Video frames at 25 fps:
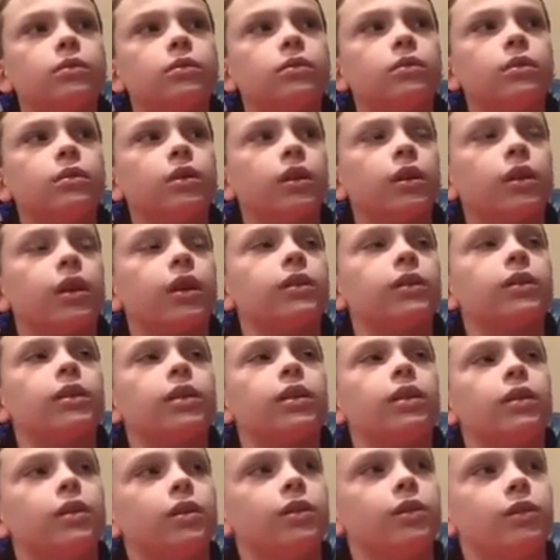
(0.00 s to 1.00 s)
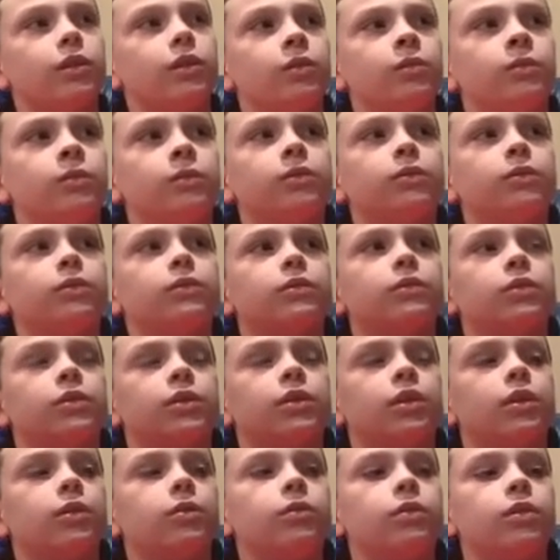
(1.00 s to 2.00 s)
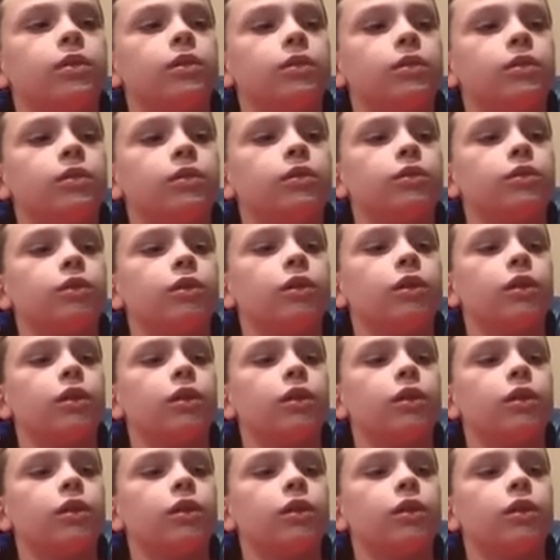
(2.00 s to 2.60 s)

Nick, at the end, don't know what